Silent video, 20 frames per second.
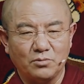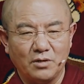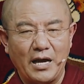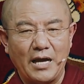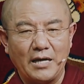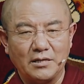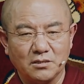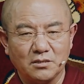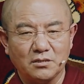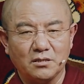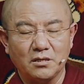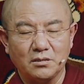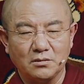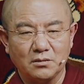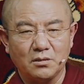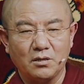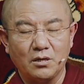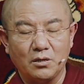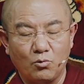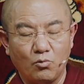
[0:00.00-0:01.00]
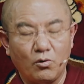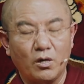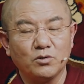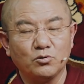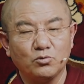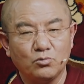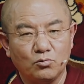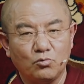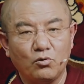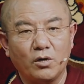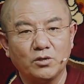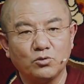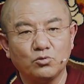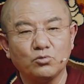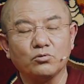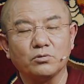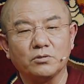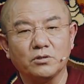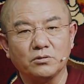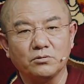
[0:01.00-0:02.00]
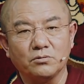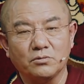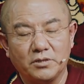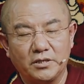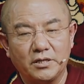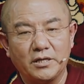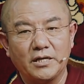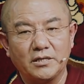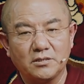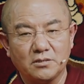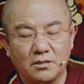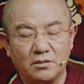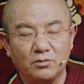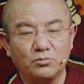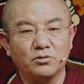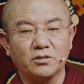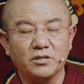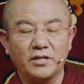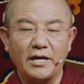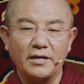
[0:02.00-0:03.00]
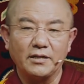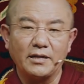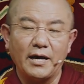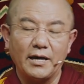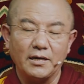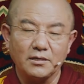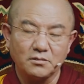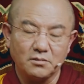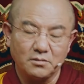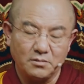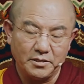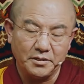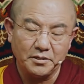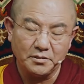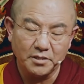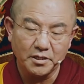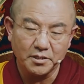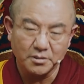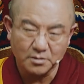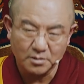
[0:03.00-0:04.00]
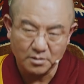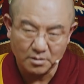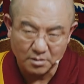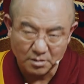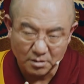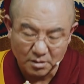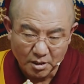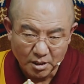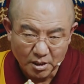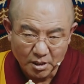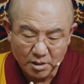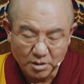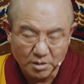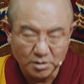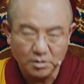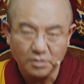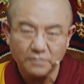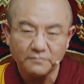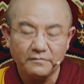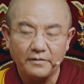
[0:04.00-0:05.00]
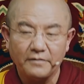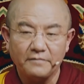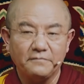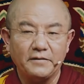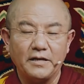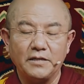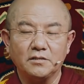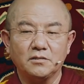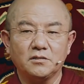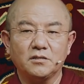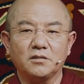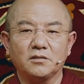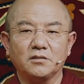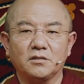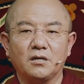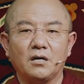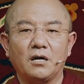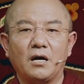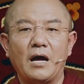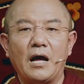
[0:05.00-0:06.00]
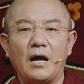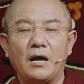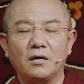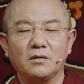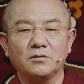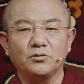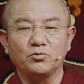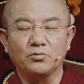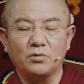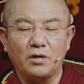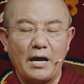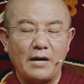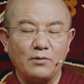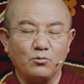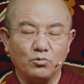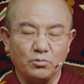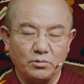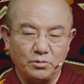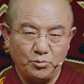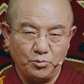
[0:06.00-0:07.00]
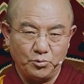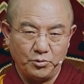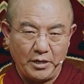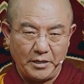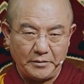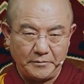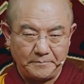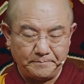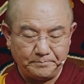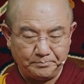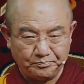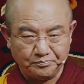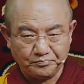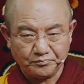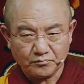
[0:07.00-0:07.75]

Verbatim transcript: it also is uh, translated, is also uh, included in the Korean version of Tripitaka,